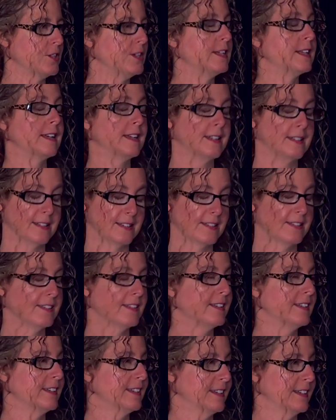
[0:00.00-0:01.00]
She did. Really what it
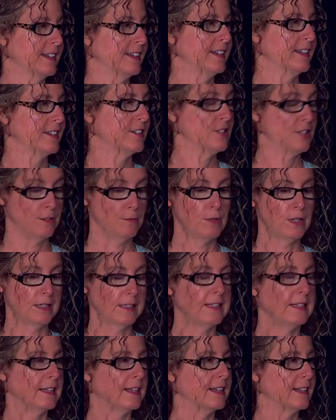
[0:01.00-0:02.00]
comes down she to. She
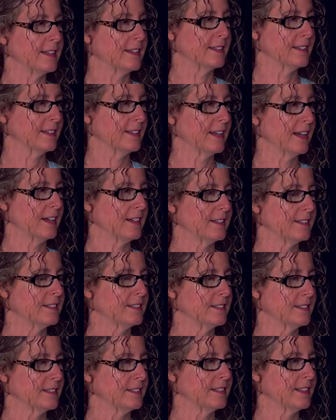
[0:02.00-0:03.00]
really did. yeah. yeah
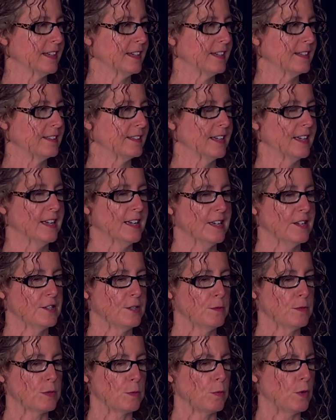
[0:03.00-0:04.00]
yeah
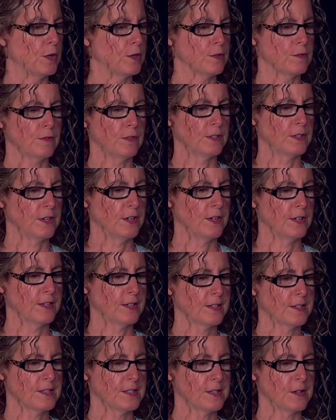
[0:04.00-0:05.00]
she was a wonderful
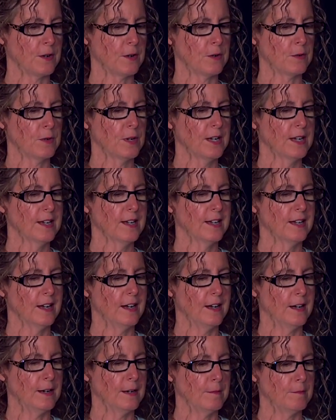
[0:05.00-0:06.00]
dog so
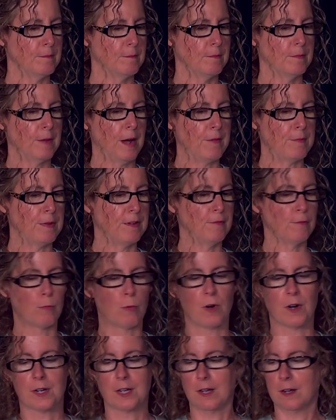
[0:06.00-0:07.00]
um, I've been
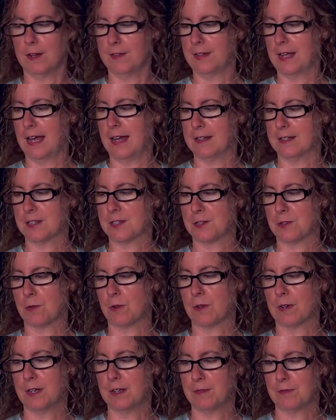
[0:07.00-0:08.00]
working on that
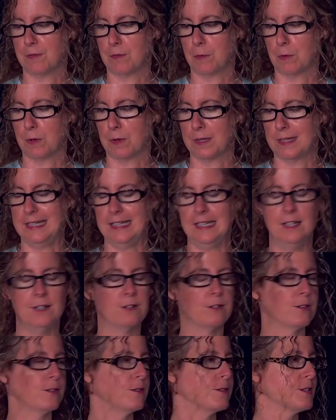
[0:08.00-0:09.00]
story for
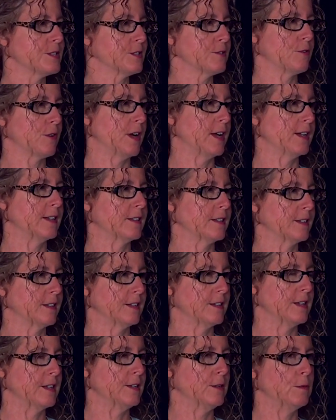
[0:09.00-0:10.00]
years, trying
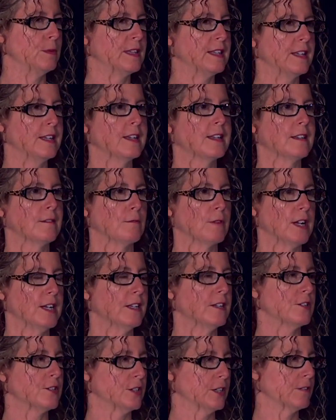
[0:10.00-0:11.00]
to. You would think that
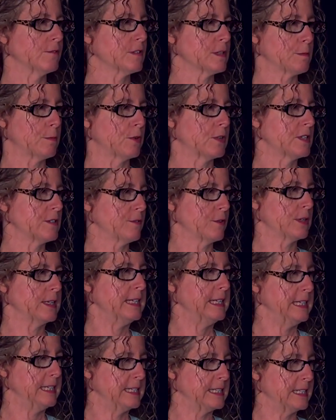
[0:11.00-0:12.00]
writing a children's book is very
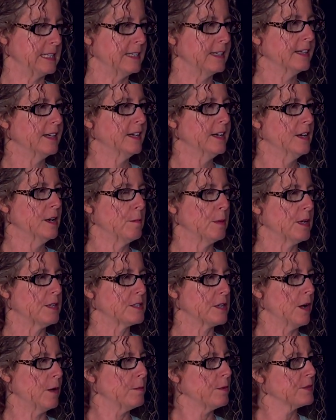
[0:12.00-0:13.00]
easy, but no. it's
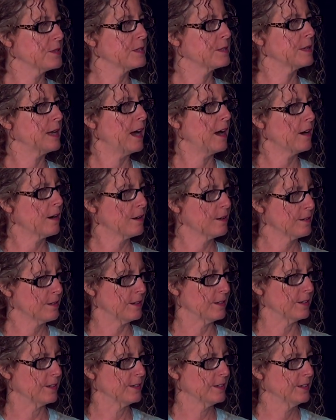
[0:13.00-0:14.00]
almost
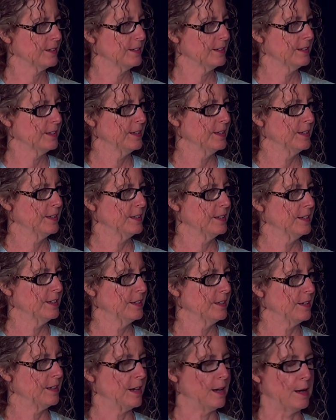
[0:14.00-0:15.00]
harder. Yeah.
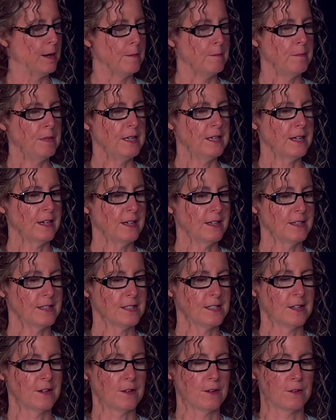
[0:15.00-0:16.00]
Um,
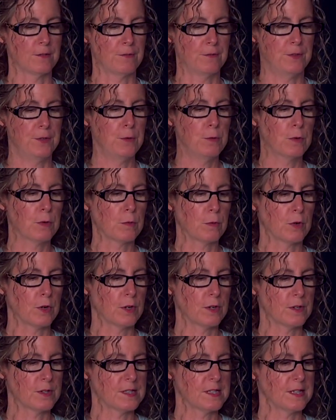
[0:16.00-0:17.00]
because there are fewer
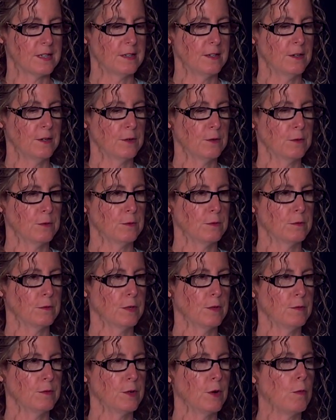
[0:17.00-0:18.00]
words, and you
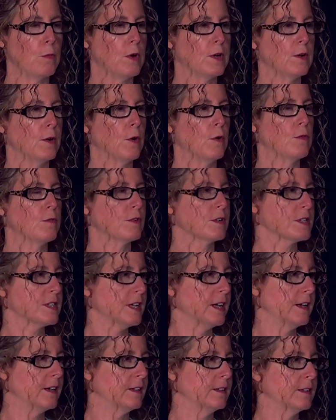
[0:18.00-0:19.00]
you don't want to
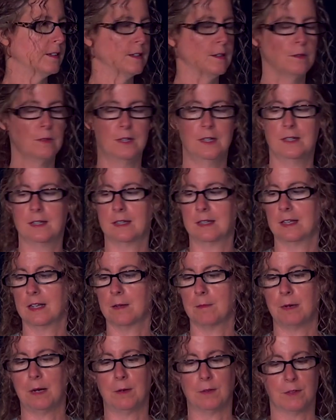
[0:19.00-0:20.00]
overtell, and you need to think
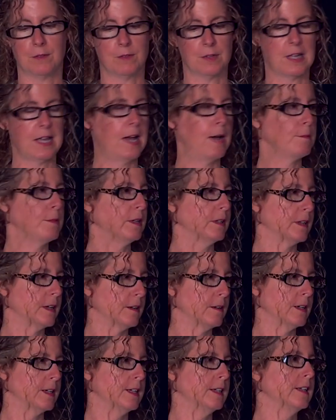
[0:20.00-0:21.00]
about the
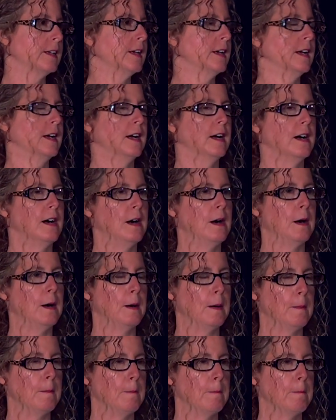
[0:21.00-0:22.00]
vocabulary. Right.
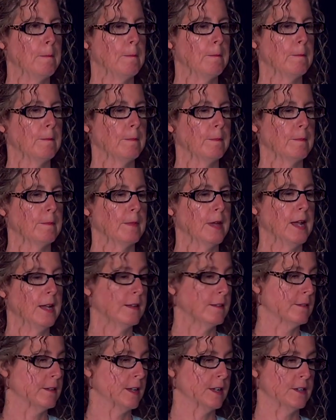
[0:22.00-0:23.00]
Um,
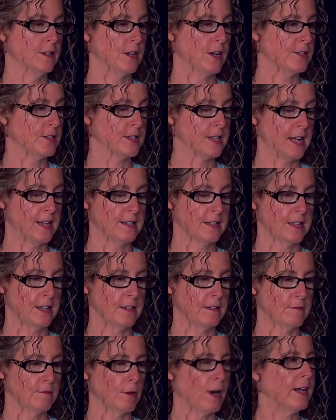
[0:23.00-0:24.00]
and it, I just had to get
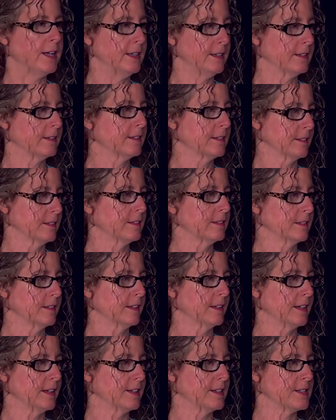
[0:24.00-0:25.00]
it right,
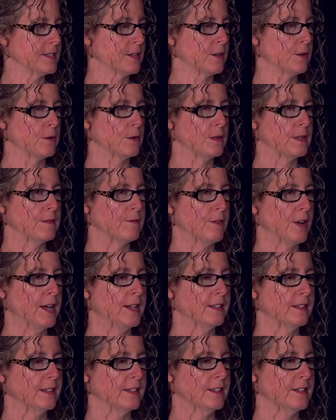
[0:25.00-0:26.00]
and so it
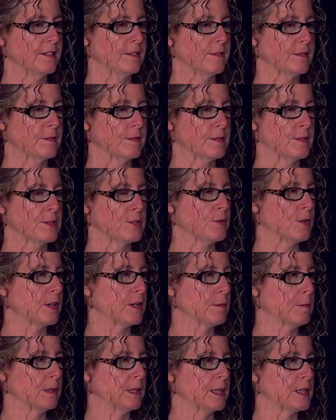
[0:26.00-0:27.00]
finally struck
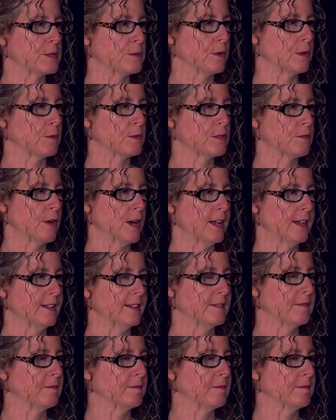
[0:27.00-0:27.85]
a place where it was right.